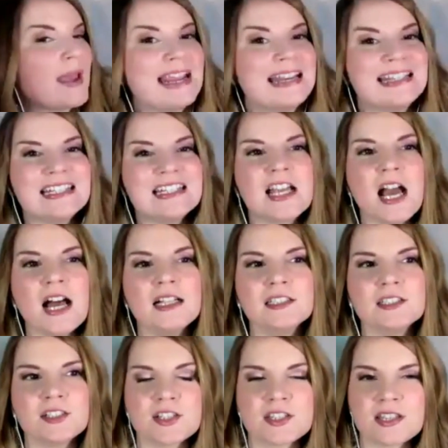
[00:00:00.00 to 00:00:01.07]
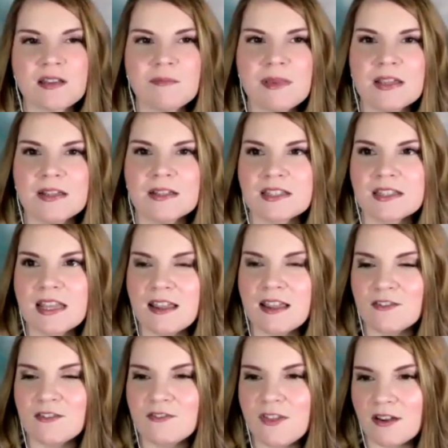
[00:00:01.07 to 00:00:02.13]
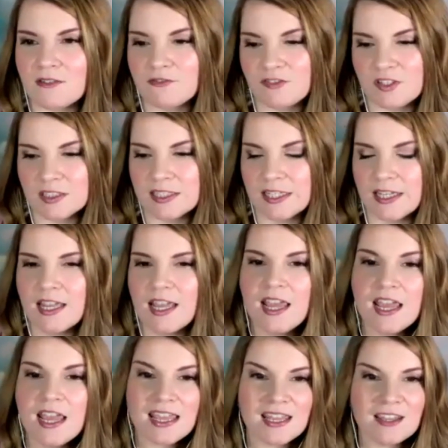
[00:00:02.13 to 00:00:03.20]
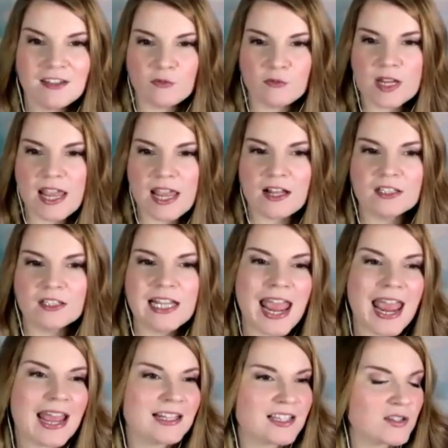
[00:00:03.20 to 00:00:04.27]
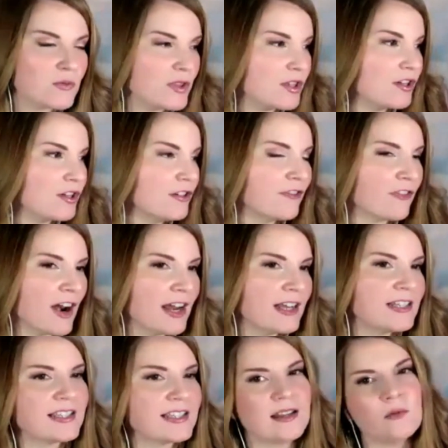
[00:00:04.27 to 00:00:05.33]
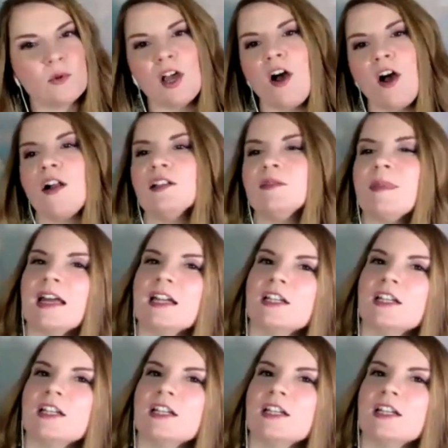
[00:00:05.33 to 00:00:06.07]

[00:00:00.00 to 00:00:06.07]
painted colors that make us think of that feeling, if we held hands with good friends and we all